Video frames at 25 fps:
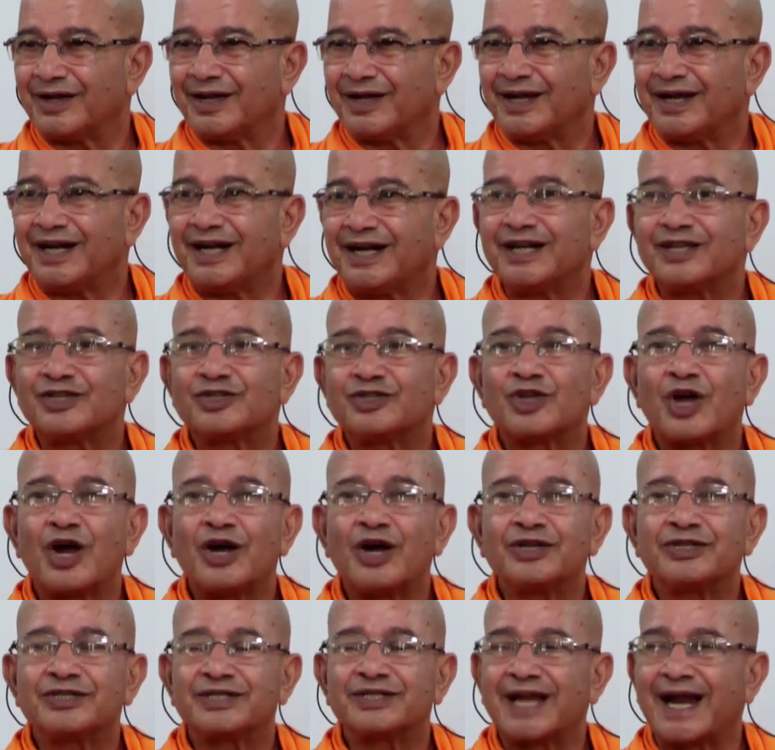It is
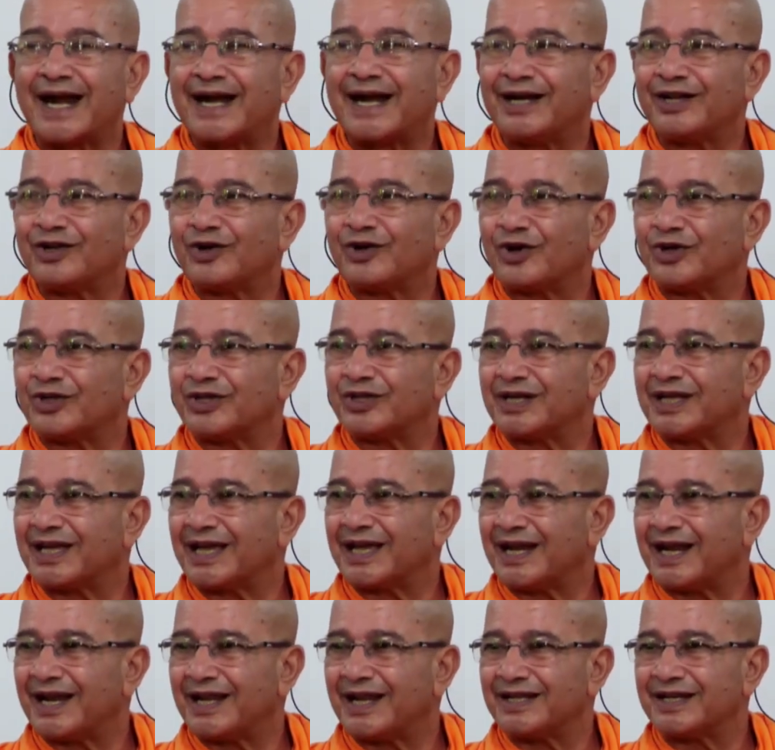not standing on
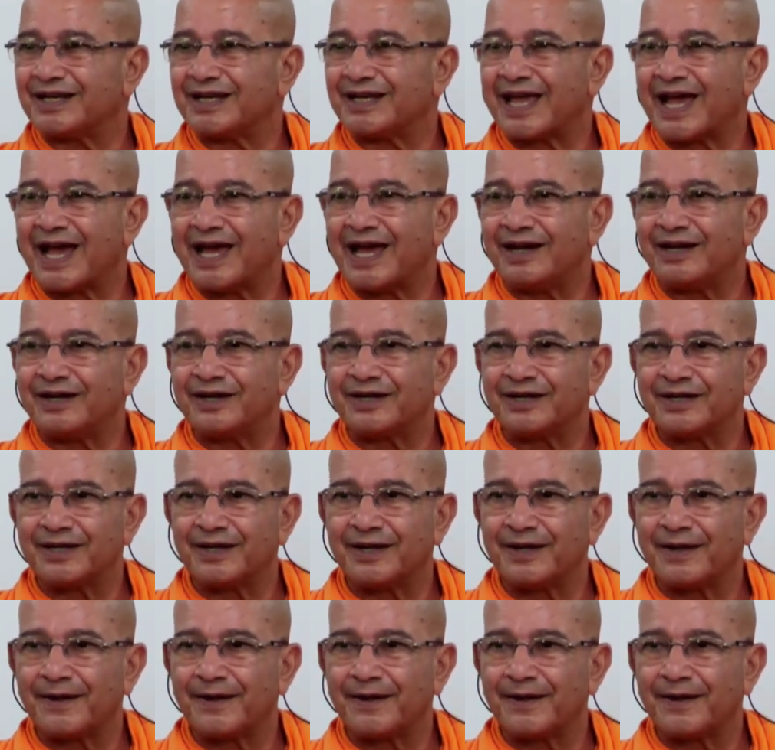reality.